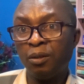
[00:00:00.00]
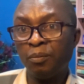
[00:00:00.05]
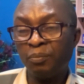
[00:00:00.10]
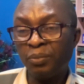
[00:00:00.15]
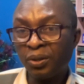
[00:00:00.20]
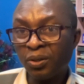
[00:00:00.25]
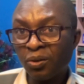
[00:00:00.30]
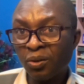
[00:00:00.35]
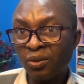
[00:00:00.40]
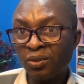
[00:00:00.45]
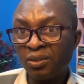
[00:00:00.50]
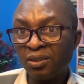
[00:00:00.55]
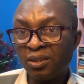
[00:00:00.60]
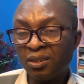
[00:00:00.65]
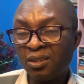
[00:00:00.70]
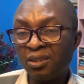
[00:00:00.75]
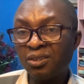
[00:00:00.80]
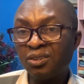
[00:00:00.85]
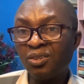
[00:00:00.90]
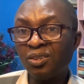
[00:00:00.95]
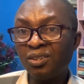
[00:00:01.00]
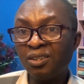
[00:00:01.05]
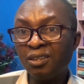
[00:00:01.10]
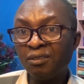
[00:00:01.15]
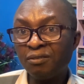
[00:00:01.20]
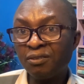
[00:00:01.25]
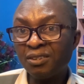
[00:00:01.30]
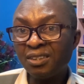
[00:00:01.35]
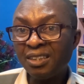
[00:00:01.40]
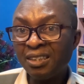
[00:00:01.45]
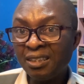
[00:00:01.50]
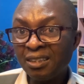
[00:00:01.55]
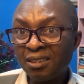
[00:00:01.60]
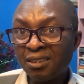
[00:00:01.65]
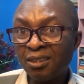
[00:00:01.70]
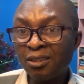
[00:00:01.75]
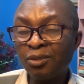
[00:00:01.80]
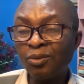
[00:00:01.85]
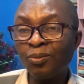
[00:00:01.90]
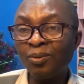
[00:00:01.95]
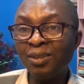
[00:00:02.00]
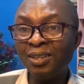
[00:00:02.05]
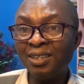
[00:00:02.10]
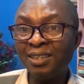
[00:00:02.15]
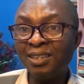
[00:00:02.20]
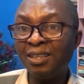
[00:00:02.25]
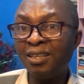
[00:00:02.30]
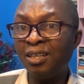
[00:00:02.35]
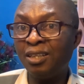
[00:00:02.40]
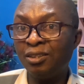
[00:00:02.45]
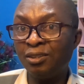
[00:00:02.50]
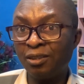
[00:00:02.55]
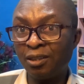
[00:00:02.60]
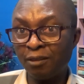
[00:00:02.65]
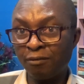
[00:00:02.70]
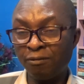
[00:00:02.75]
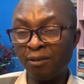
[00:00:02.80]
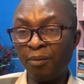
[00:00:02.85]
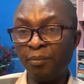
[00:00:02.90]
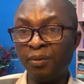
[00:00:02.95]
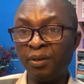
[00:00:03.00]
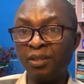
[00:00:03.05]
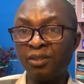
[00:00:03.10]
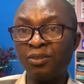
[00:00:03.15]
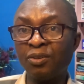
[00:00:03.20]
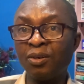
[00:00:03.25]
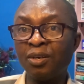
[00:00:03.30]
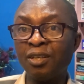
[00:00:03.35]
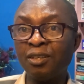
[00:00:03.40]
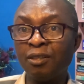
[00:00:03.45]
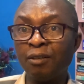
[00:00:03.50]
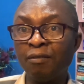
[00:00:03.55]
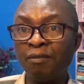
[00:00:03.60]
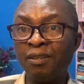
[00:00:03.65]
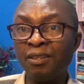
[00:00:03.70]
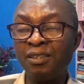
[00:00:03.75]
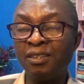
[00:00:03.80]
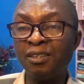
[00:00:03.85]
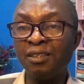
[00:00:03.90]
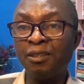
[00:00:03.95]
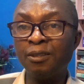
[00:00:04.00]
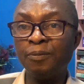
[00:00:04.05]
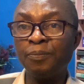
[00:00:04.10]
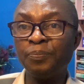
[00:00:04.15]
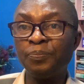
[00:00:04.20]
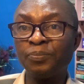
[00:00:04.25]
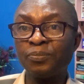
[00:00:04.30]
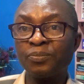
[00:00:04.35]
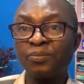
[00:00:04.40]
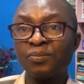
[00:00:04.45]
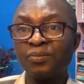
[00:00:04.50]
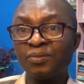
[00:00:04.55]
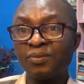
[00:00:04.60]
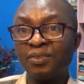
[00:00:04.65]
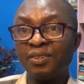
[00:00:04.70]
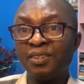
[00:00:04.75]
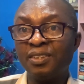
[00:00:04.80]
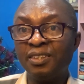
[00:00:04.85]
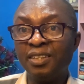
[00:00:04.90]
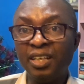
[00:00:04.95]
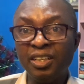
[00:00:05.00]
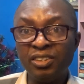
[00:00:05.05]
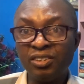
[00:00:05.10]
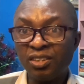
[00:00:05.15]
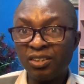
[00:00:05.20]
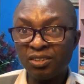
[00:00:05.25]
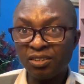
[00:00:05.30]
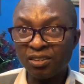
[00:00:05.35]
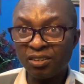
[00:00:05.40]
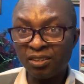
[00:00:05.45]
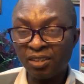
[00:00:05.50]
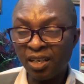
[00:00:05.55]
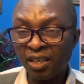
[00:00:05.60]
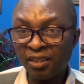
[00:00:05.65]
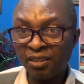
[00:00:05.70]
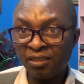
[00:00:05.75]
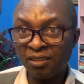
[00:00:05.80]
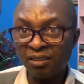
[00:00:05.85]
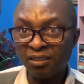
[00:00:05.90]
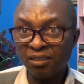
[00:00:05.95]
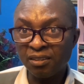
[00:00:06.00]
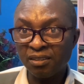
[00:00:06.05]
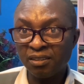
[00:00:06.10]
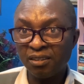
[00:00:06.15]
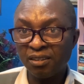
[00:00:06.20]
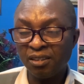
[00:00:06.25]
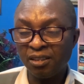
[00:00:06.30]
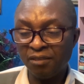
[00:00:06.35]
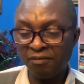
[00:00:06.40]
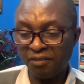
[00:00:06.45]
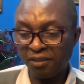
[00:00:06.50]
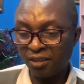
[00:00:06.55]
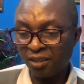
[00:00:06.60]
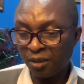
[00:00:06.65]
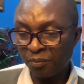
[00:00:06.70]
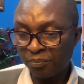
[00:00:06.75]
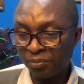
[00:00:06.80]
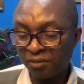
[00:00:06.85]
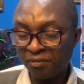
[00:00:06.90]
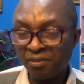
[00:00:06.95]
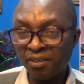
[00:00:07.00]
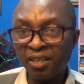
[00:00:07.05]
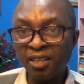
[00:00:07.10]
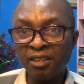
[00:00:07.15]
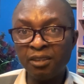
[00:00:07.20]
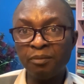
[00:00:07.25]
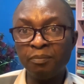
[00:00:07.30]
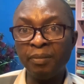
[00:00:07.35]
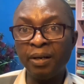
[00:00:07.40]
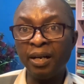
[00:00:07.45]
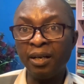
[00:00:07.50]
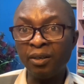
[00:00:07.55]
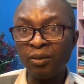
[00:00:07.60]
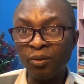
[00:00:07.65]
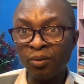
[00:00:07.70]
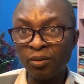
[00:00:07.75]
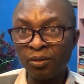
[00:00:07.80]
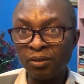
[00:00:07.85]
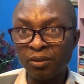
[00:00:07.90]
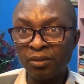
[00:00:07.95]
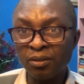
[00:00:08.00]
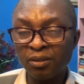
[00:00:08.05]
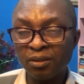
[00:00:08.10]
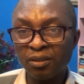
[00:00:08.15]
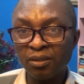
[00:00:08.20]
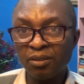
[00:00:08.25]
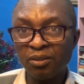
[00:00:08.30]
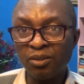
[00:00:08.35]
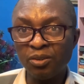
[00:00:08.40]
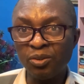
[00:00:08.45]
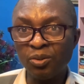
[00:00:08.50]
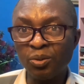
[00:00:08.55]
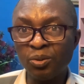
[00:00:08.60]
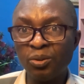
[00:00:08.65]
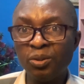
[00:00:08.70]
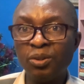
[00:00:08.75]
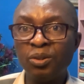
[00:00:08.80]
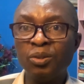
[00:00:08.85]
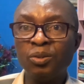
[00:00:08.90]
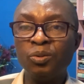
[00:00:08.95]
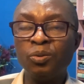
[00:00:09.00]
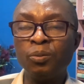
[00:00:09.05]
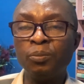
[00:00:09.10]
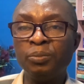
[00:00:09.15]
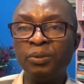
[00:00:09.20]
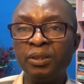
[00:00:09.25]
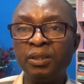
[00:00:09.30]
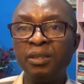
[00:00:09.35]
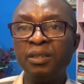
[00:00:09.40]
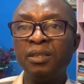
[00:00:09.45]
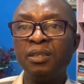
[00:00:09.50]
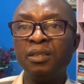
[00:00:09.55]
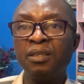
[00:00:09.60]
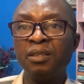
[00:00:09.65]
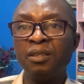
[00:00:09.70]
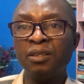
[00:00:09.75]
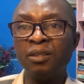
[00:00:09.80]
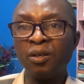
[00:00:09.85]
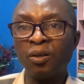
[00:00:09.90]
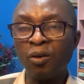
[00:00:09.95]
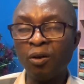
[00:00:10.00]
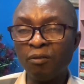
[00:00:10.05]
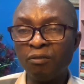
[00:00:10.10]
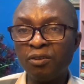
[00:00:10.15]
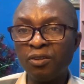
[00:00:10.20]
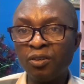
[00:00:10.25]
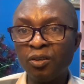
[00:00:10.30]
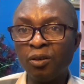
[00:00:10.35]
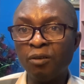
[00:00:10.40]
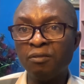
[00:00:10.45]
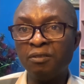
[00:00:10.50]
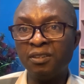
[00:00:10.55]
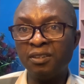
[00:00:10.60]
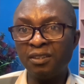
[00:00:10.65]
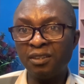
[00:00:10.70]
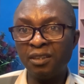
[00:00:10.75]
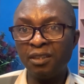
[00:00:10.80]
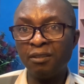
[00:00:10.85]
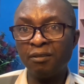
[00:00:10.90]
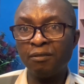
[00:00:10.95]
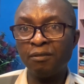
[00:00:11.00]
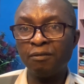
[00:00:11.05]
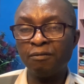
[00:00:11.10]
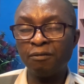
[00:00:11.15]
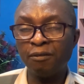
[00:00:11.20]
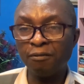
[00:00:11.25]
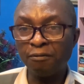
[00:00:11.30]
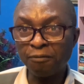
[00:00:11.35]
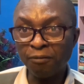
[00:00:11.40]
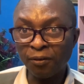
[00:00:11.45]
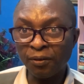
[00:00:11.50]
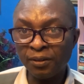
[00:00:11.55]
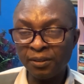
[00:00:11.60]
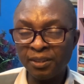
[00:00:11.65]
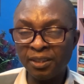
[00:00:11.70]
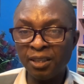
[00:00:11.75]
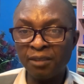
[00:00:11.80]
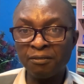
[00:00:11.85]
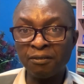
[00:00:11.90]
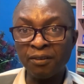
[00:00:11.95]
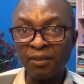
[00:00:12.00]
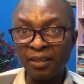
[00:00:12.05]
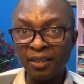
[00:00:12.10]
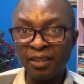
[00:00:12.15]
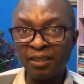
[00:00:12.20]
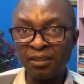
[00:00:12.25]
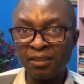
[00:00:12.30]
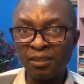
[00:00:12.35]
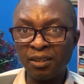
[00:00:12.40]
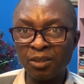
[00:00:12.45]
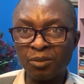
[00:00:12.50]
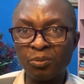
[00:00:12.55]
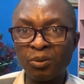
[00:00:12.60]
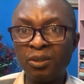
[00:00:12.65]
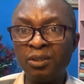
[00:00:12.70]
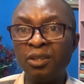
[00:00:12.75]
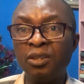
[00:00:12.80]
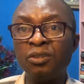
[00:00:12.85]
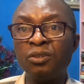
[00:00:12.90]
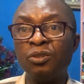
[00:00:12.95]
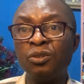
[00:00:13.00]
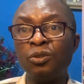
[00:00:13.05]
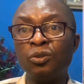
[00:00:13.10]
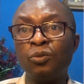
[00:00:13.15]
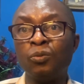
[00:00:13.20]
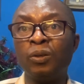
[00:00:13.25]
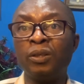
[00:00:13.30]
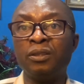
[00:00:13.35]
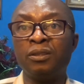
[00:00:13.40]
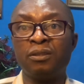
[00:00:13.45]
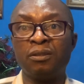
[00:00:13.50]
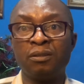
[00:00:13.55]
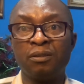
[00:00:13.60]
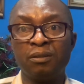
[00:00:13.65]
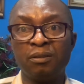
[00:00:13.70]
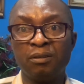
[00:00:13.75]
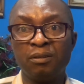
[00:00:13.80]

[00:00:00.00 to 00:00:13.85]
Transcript: Because it is not even easy to lead a Nigerian family, talk less of leading Nigerian society, if you're not privileged by God, to be the governor of a state for 4 years, for 8 years. What else do you want?